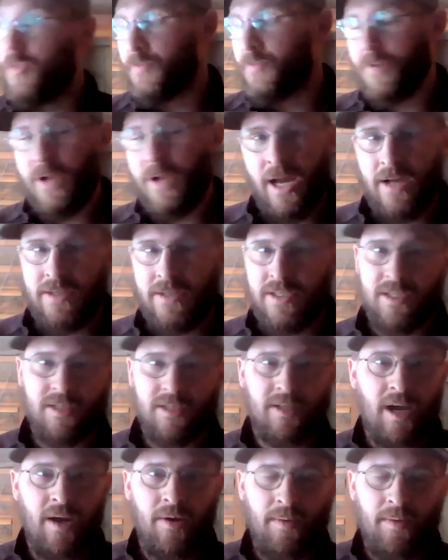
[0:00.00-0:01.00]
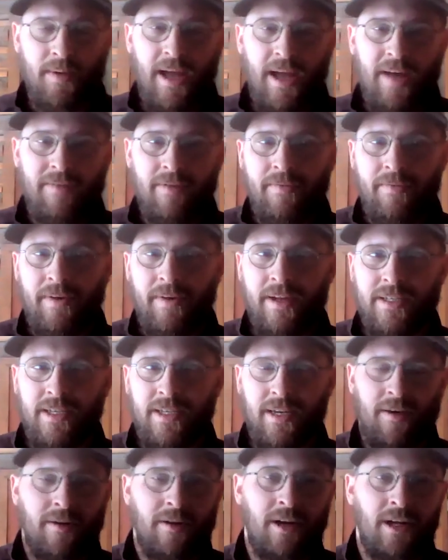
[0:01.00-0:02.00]
All 3 houses now that we have are
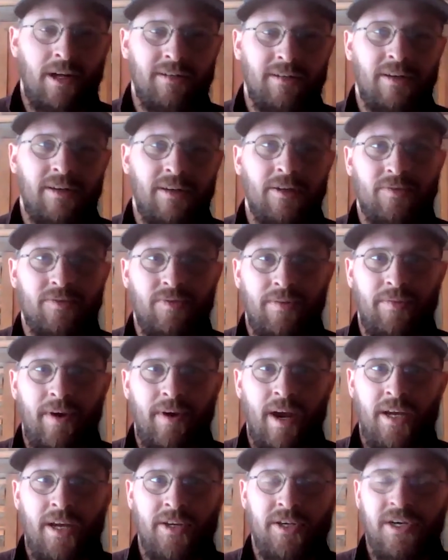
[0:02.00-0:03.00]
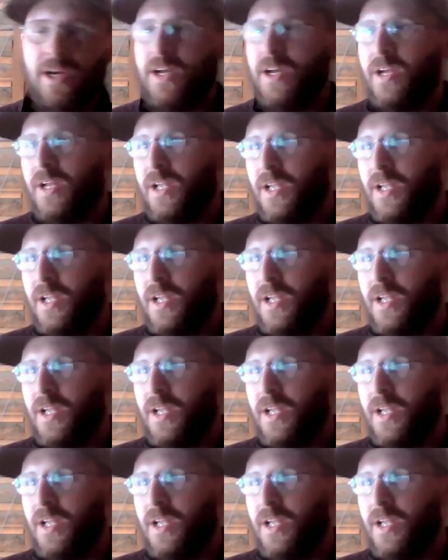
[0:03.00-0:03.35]
rented here in Colorado's Front Range.